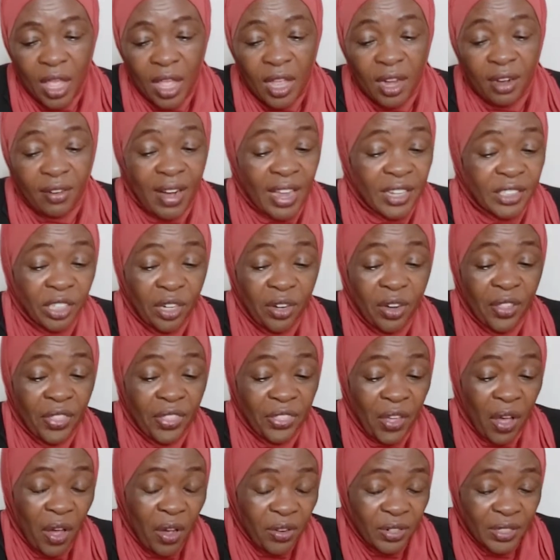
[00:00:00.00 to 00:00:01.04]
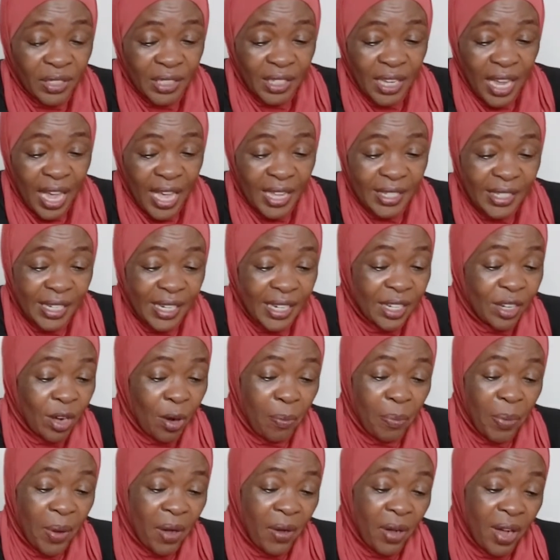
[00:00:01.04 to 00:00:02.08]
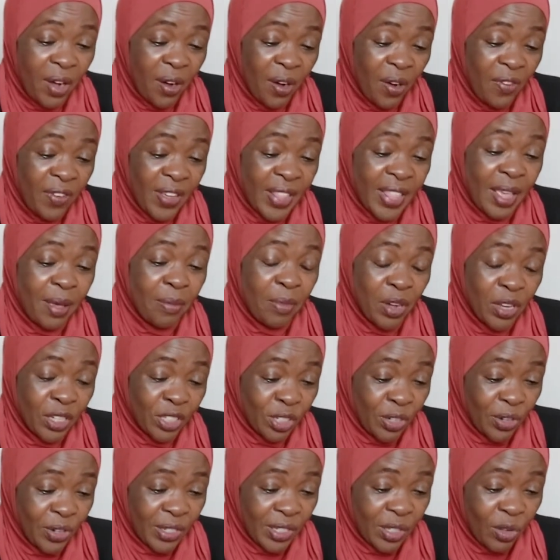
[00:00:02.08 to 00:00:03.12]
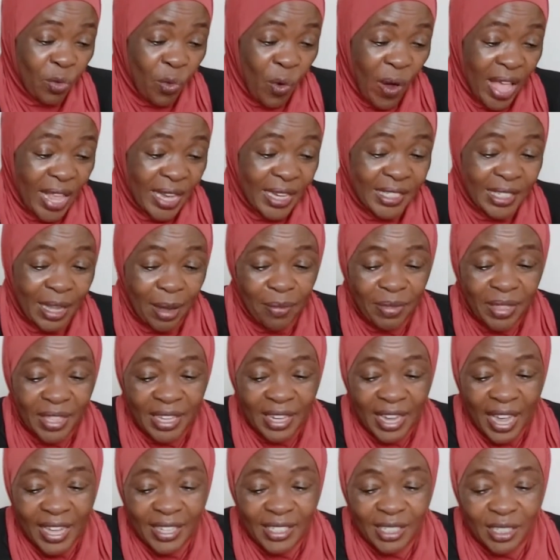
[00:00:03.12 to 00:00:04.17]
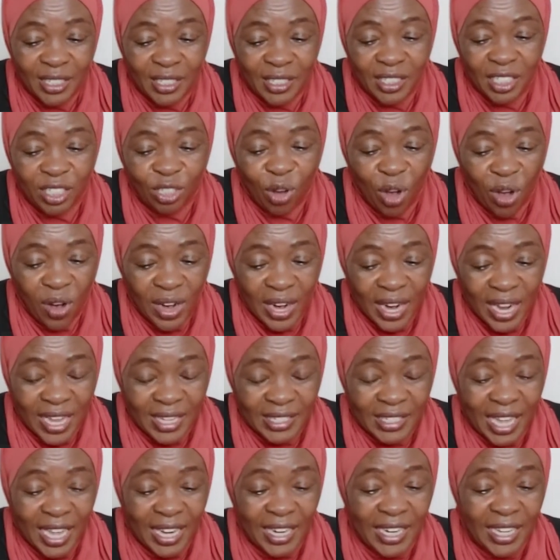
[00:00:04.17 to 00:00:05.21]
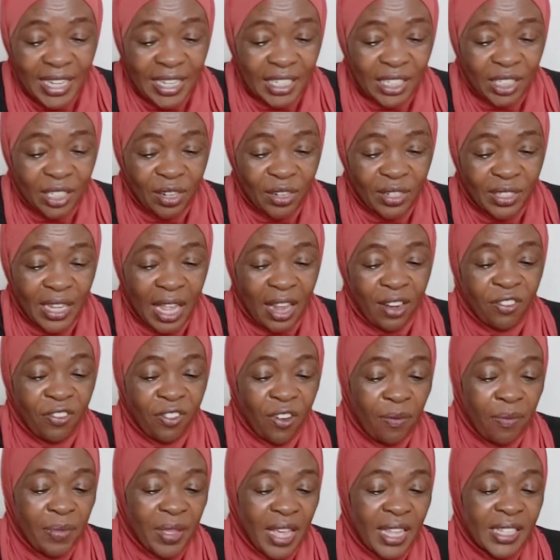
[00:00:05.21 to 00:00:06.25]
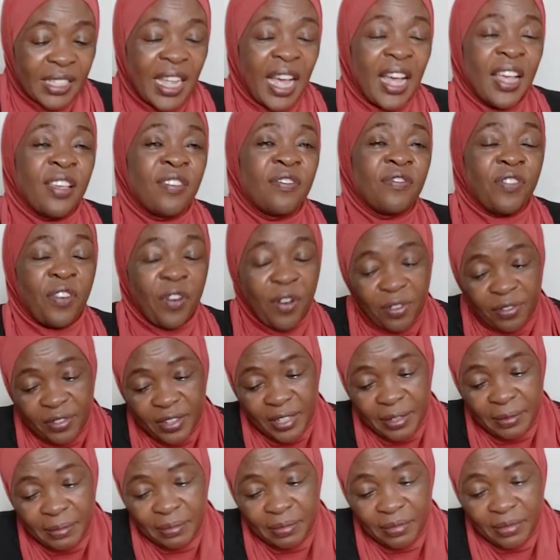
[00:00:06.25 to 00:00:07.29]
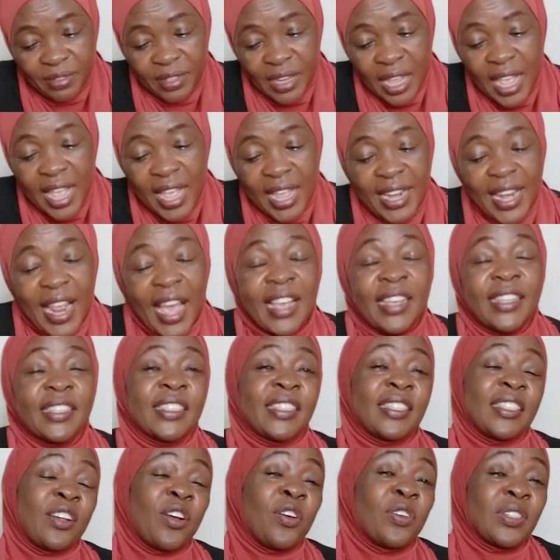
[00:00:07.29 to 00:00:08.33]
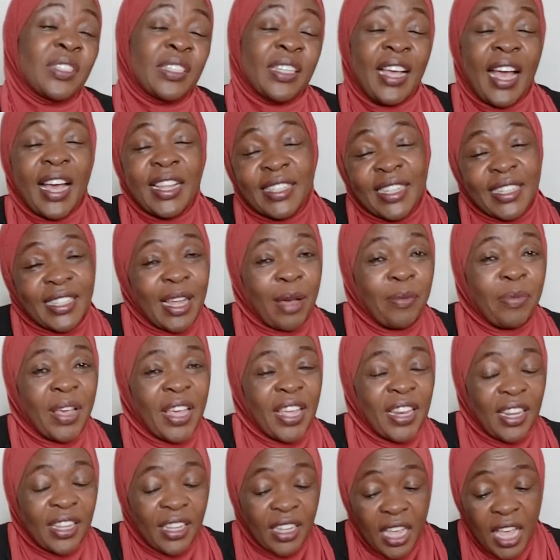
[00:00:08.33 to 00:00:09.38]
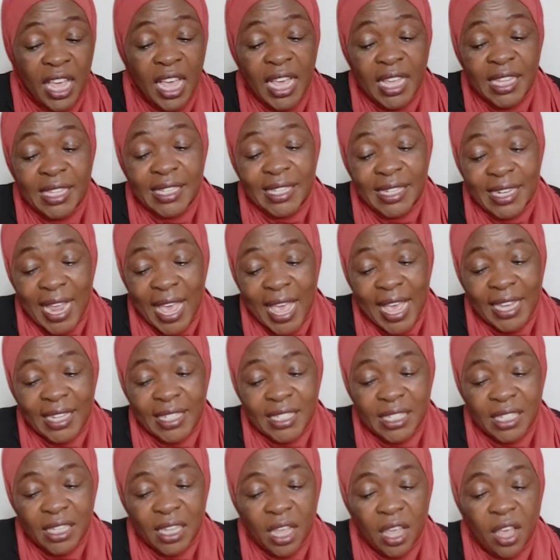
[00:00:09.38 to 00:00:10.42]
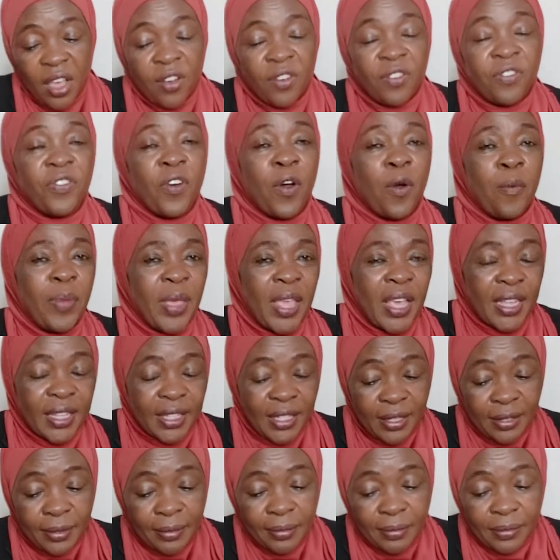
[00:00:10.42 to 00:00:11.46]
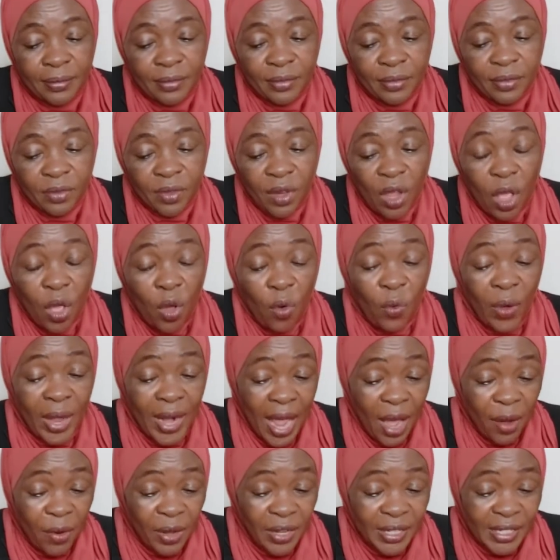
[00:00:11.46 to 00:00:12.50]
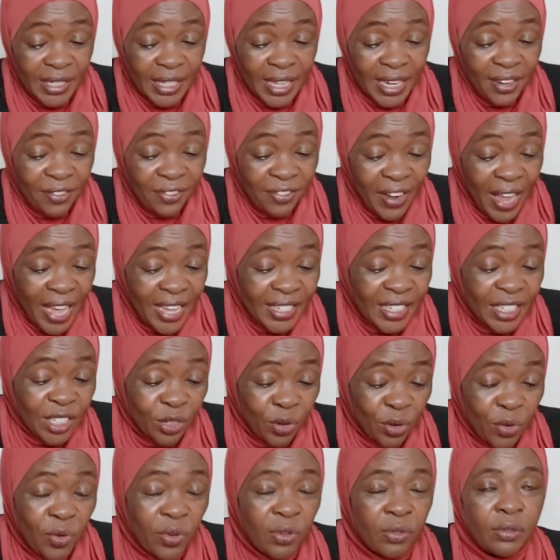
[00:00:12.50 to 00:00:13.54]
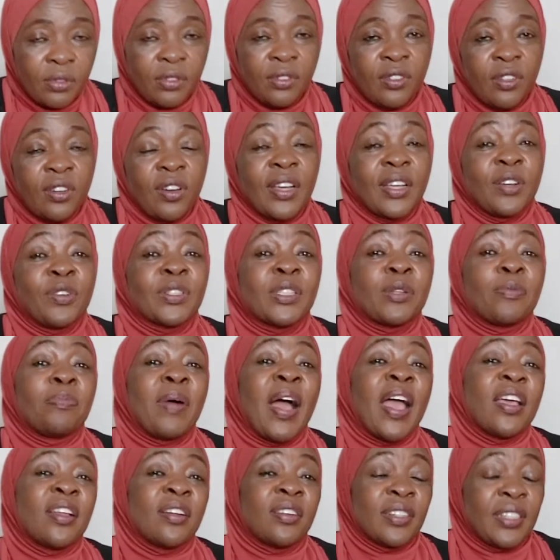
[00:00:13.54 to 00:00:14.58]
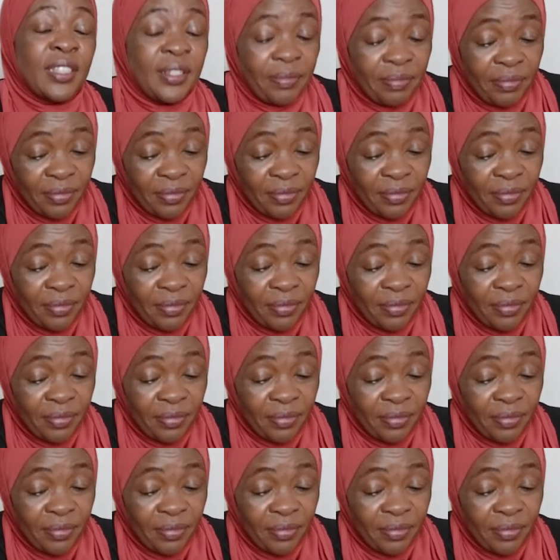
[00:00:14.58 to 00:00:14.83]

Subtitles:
Rational thought has little power over the emotions when something as strong as addictions and phobias are involved. Now he has a subheading, snakes, phobias. When I was in flight school, you know, he was a pilot.